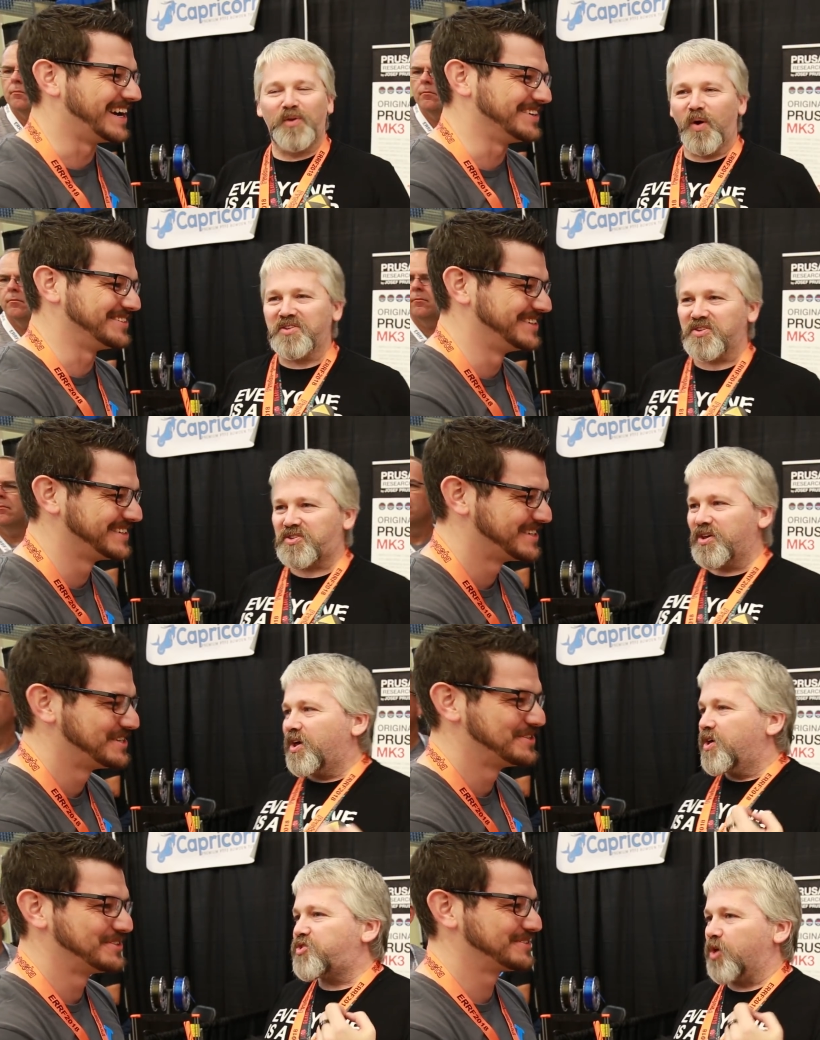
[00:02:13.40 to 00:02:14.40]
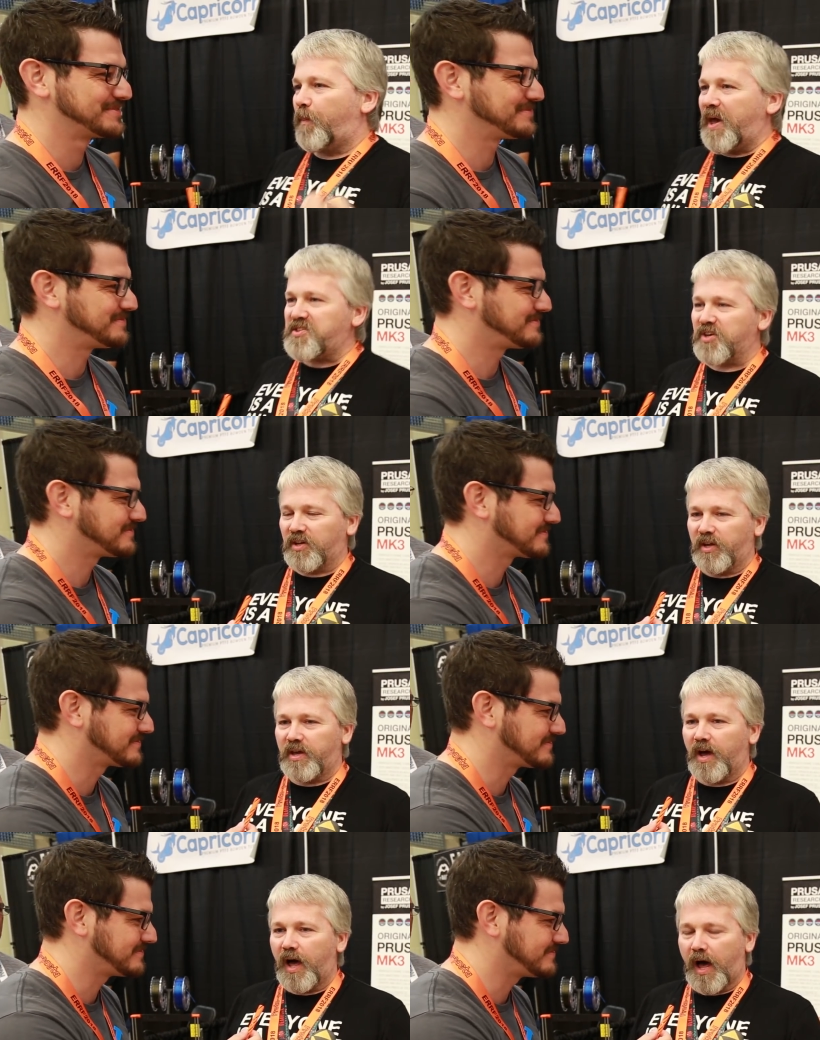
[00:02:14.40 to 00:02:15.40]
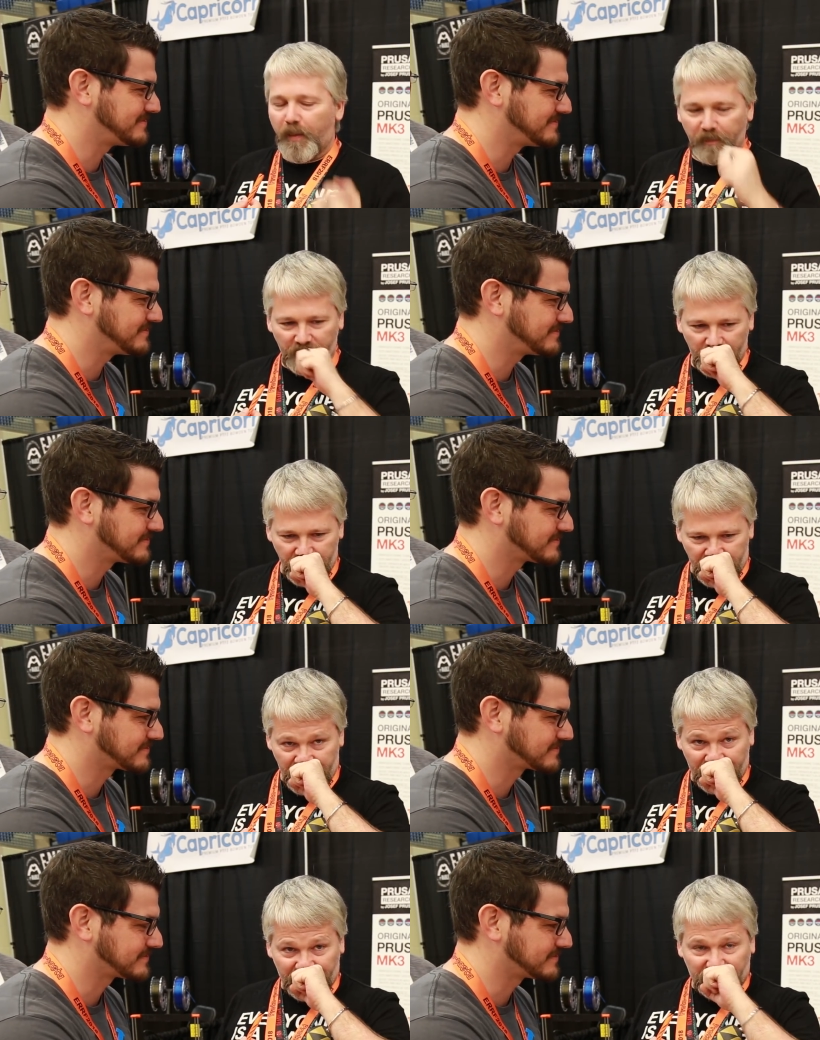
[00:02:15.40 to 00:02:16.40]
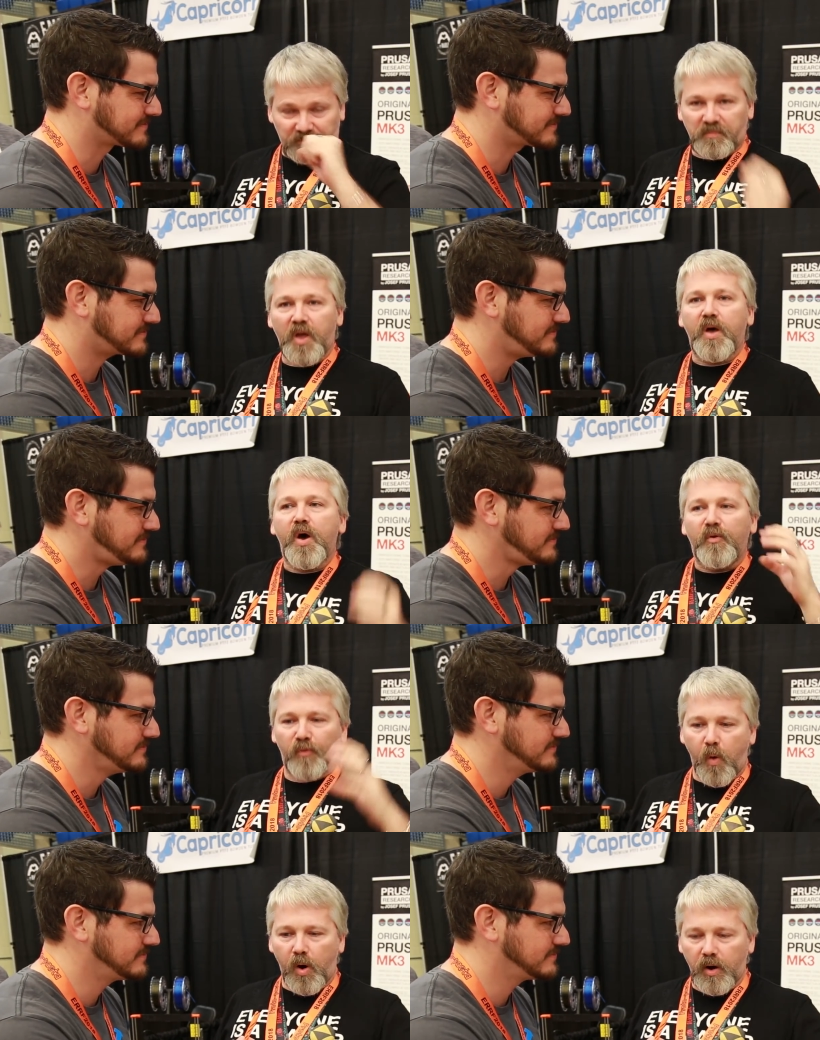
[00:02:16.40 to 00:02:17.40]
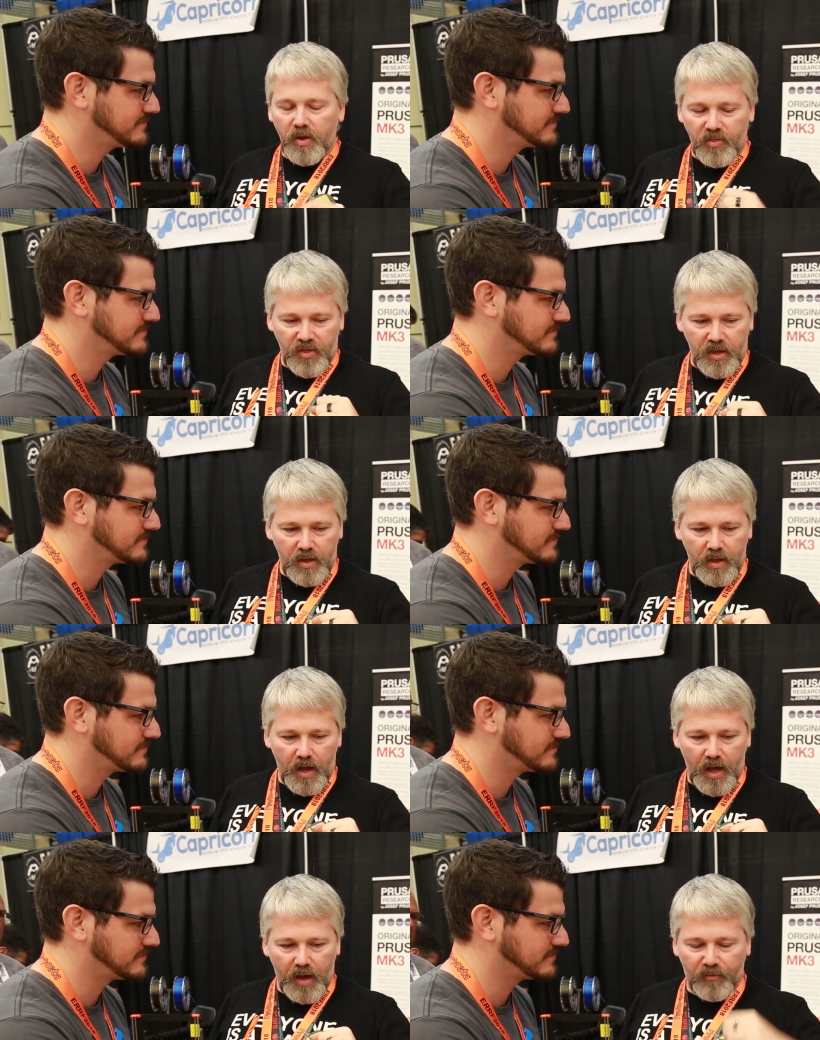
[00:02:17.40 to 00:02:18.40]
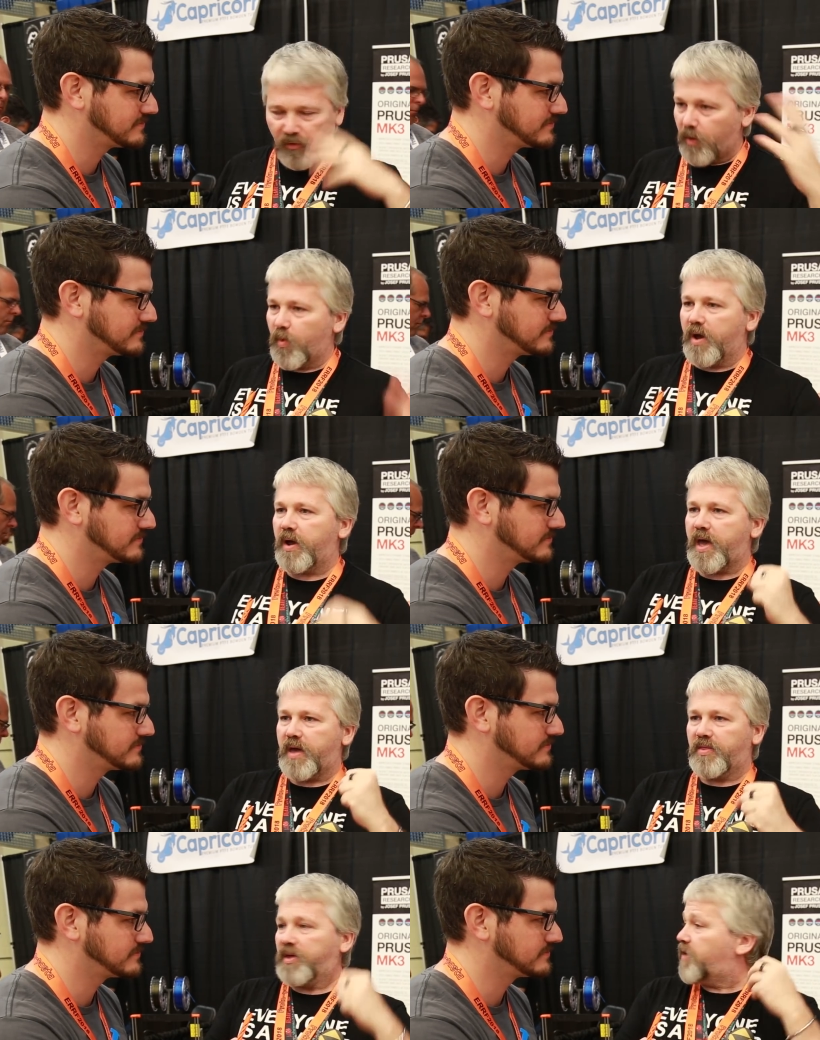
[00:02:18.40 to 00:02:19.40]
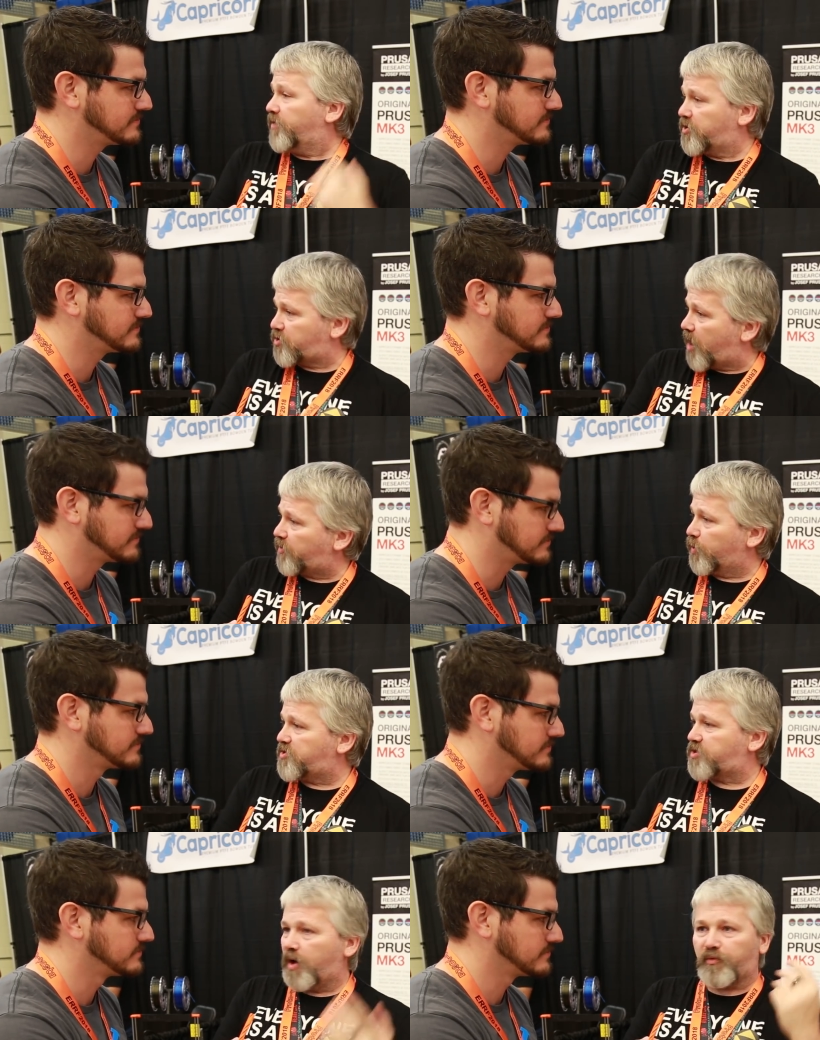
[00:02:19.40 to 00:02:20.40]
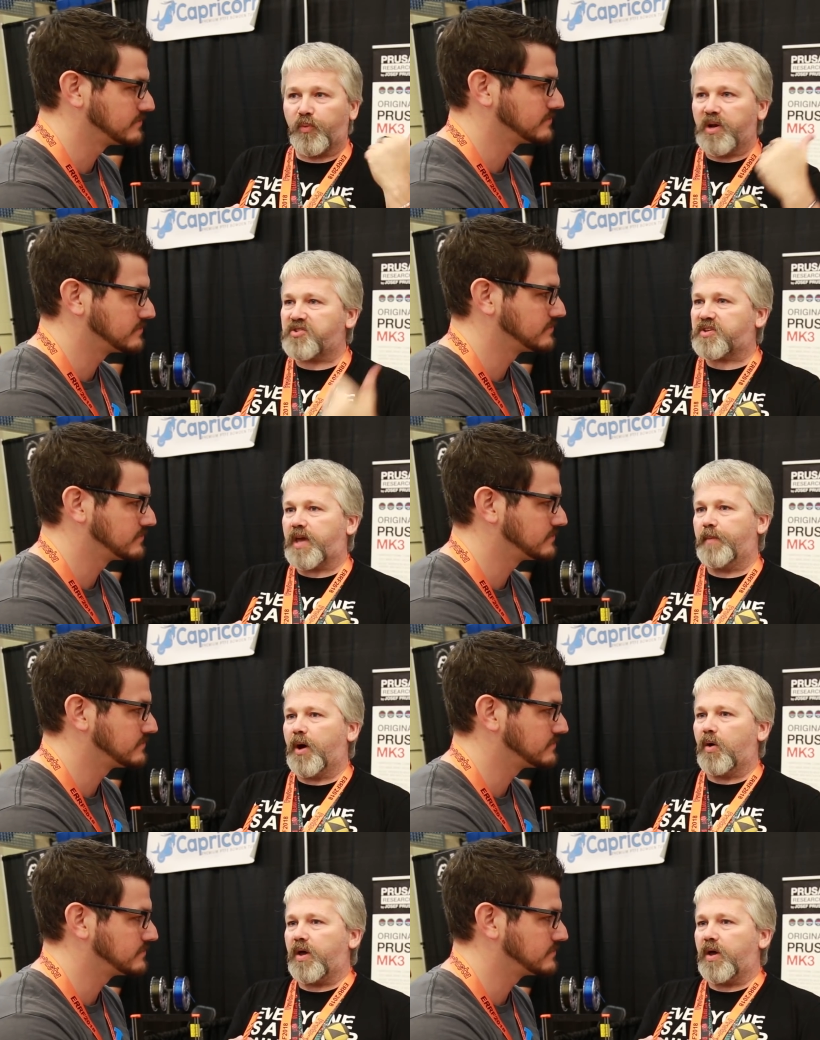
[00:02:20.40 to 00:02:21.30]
Speaker 1: yeah. So basically. Um, for the uh, firmware and even the software itself. We just came out